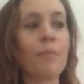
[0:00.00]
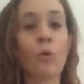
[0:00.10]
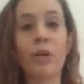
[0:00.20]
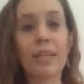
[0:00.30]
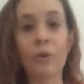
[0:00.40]

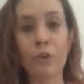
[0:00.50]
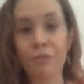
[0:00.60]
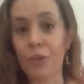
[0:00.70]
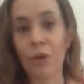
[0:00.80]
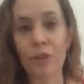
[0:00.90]
or
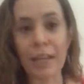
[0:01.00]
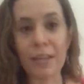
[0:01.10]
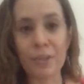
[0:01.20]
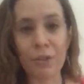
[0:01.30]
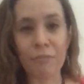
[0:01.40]
if you go to any
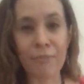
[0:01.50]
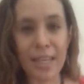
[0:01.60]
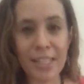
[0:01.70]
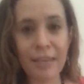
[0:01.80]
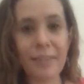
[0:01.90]
sort of
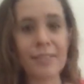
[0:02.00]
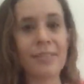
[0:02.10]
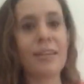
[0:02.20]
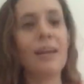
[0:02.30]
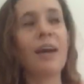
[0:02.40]

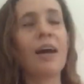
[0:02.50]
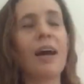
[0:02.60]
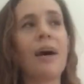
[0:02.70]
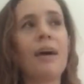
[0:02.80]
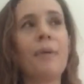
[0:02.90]
meetings.
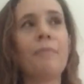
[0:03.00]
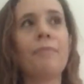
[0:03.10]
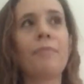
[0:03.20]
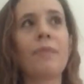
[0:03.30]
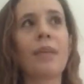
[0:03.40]

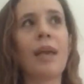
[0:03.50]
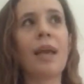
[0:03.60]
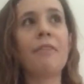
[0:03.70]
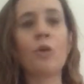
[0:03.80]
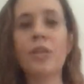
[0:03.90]
And
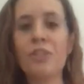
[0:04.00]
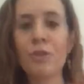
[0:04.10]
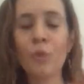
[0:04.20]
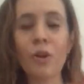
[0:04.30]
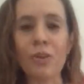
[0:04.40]
the
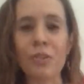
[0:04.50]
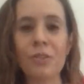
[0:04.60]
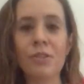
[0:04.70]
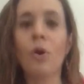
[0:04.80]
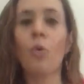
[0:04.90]
question
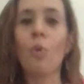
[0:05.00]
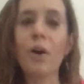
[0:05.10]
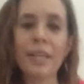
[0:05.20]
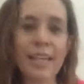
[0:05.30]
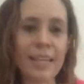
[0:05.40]
was,
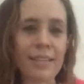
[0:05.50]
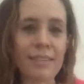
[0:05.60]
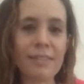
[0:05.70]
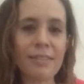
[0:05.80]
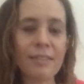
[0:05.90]
what
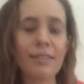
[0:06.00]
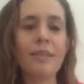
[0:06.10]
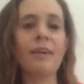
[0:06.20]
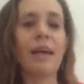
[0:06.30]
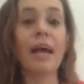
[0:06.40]
is
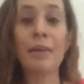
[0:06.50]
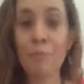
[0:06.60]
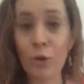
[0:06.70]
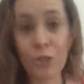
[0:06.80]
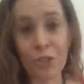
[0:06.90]
a
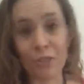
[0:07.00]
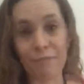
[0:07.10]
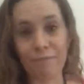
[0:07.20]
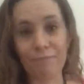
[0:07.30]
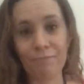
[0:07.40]

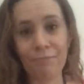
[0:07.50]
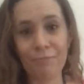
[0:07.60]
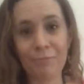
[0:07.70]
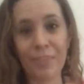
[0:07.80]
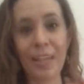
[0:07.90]
motion?
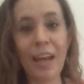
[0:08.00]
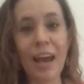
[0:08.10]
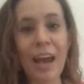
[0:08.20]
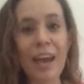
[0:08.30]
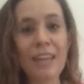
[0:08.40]

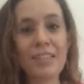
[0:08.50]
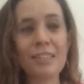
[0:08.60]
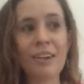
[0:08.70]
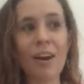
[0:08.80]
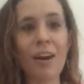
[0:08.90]
And
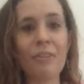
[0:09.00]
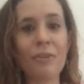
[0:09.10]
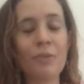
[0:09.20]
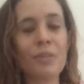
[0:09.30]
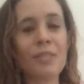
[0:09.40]
I thought
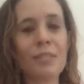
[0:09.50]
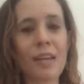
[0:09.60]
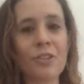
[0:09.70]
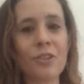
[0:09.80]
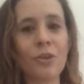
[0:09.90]
it was
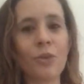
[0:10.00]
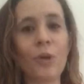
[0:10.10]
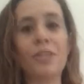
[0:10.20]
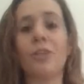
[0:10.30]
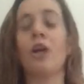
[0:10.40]
such a good
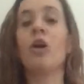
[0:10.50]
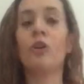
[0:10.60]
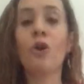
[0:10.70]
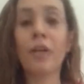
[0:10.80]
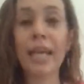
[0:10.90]
question.
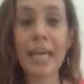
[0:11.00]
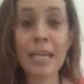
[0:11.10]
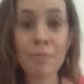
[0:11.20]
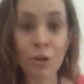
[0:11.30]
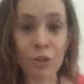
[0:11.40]
Not
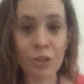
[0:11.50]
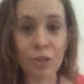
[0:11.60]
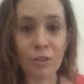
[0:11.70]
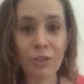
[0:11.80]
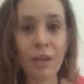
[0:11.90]

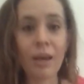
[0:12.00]
emotion,